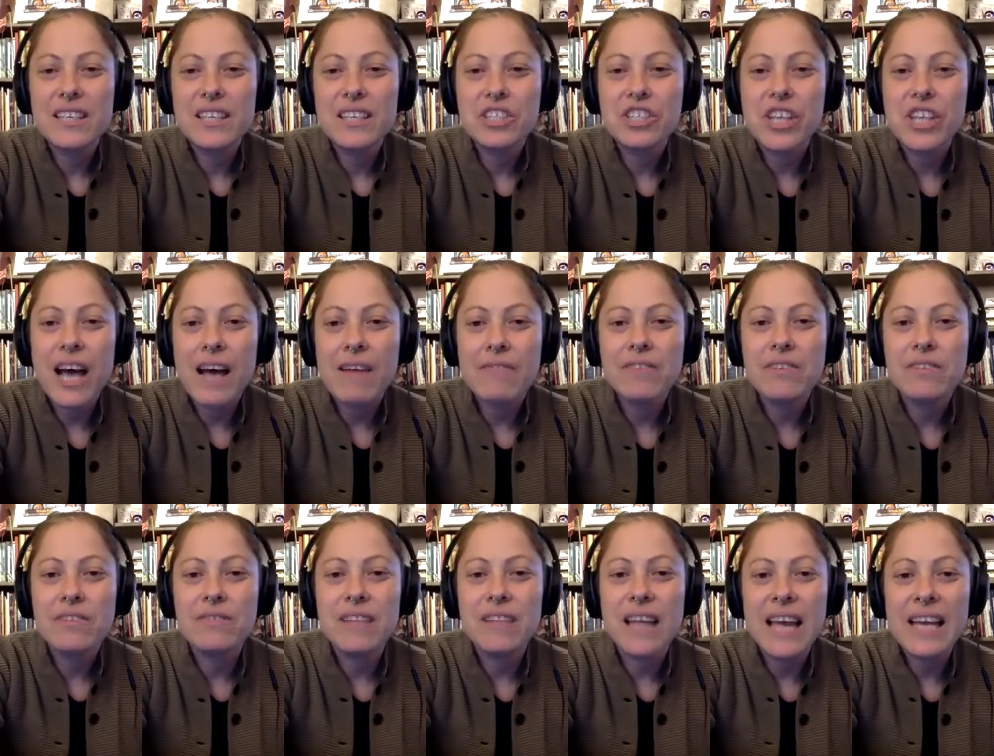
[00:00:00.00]
shaft
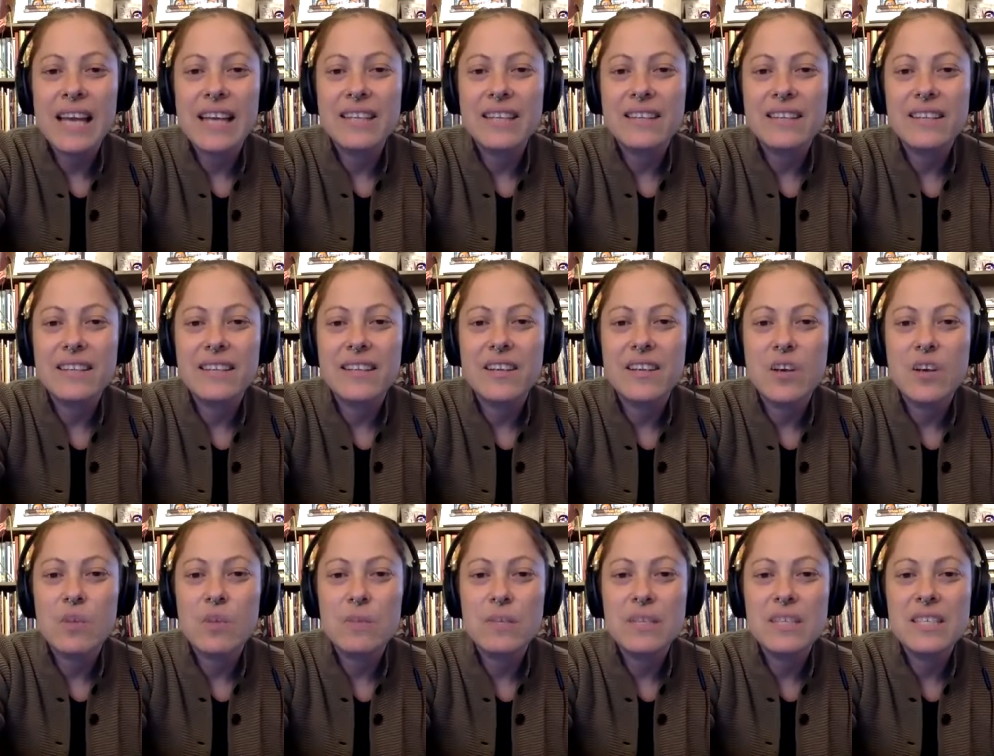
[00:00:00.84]
of light that
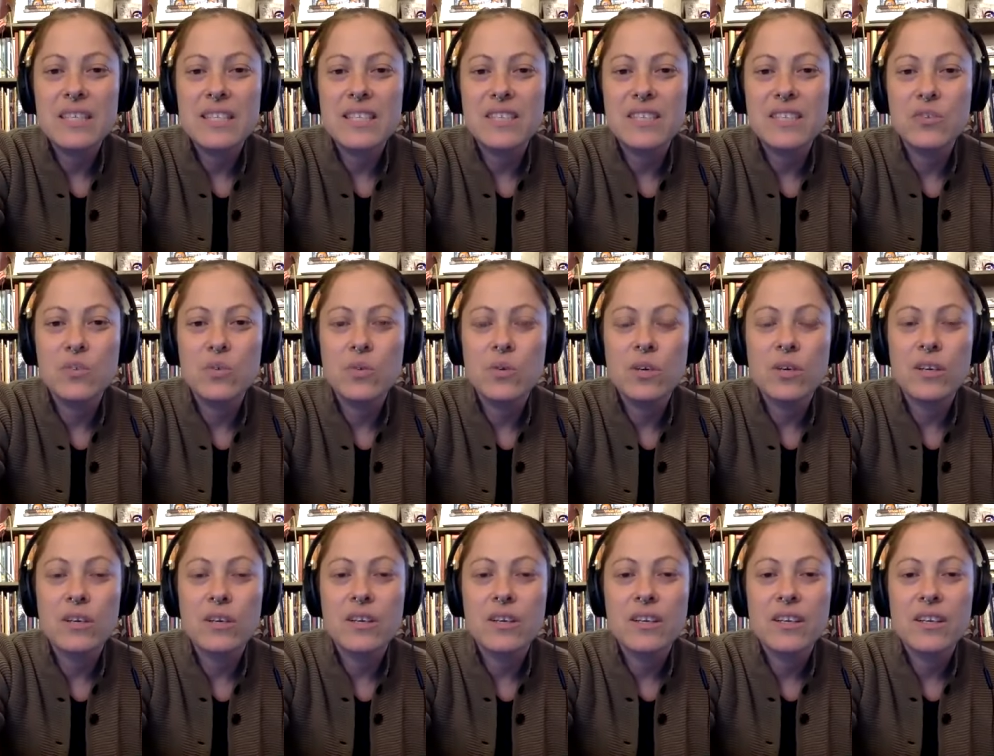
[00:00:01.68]
opens the
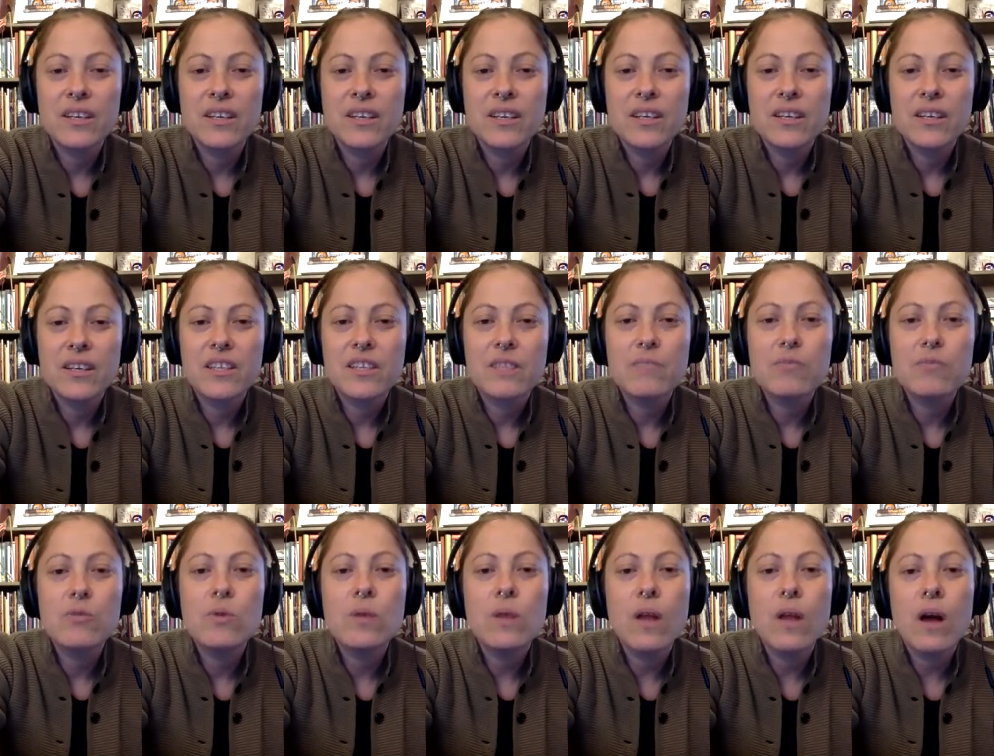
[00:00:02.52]
door to the
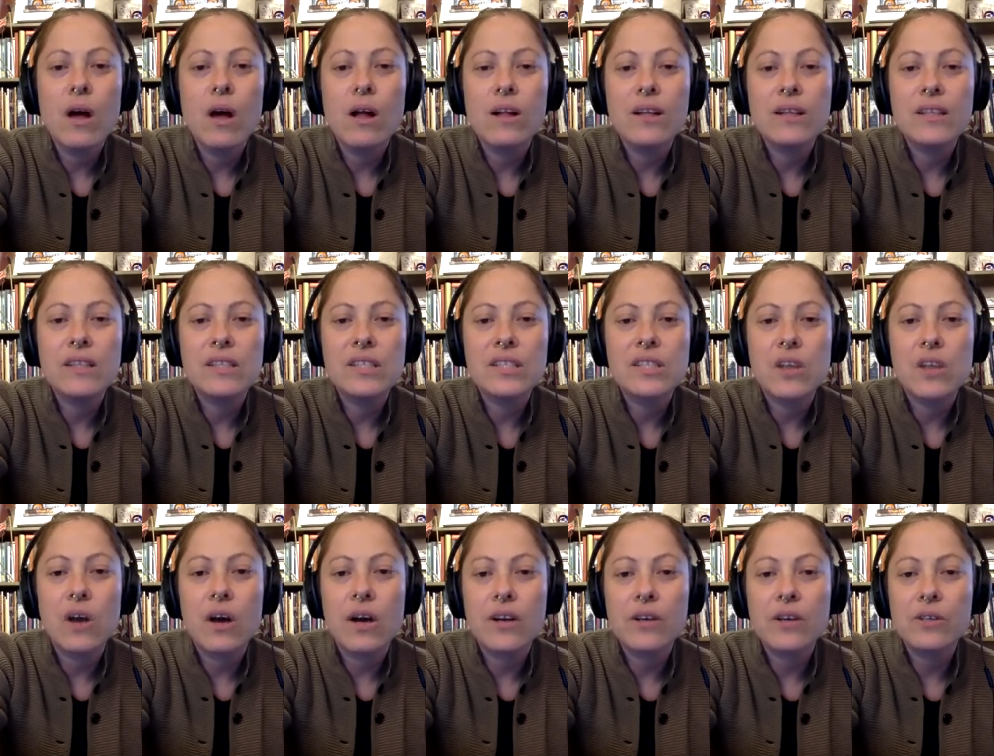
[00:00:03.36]
pool halls,
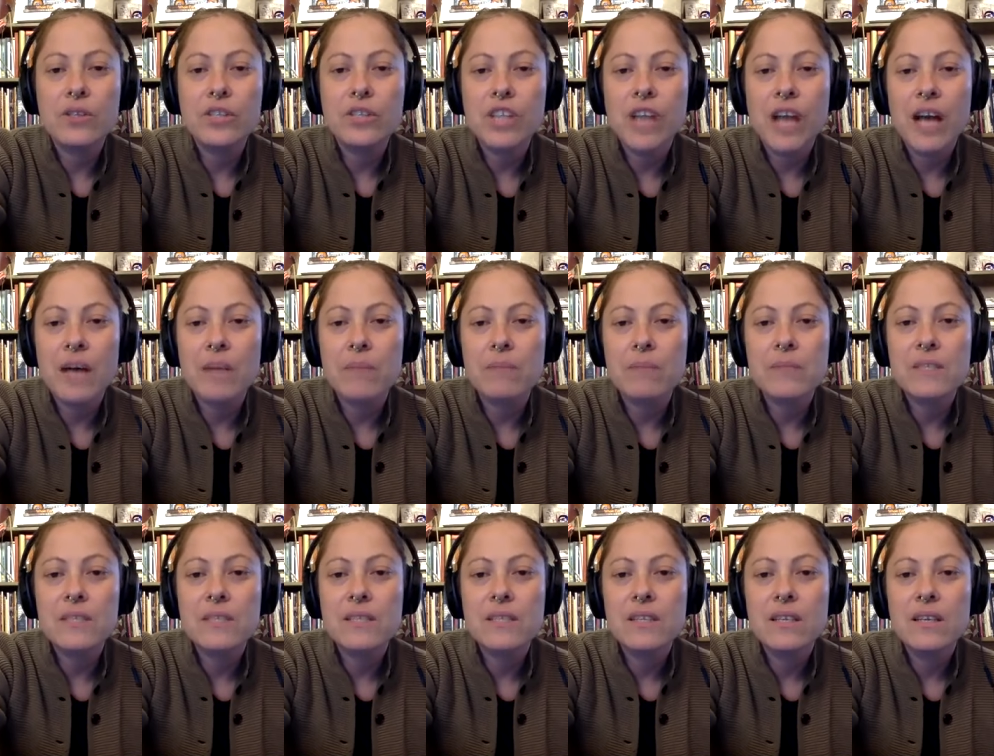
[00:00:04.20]
auto
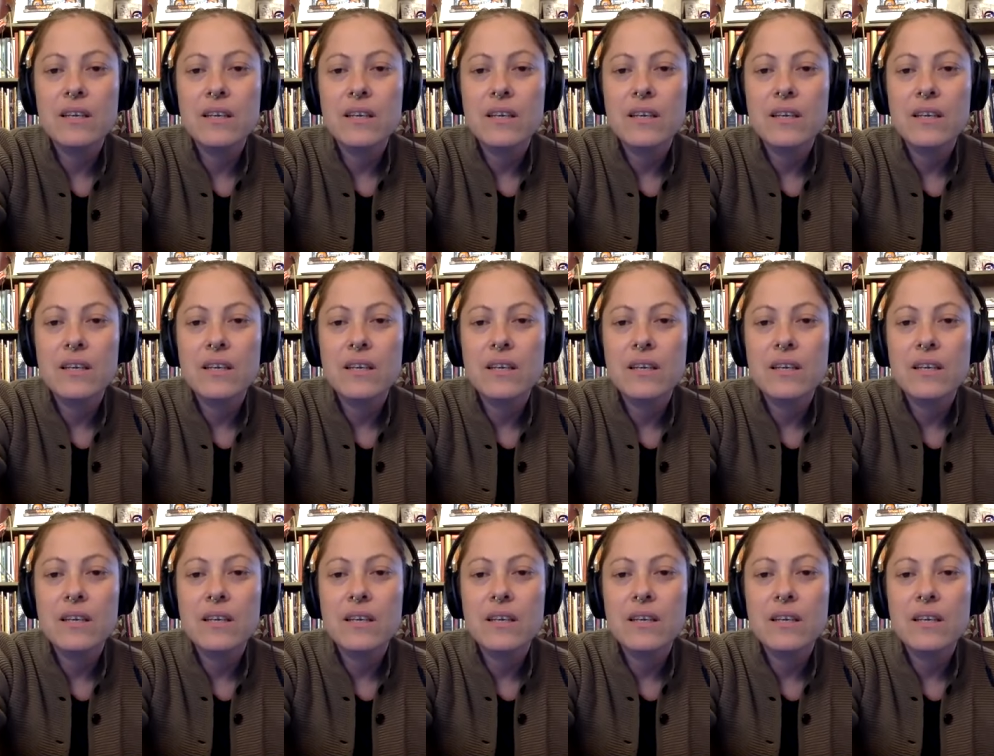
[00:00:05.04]
shops,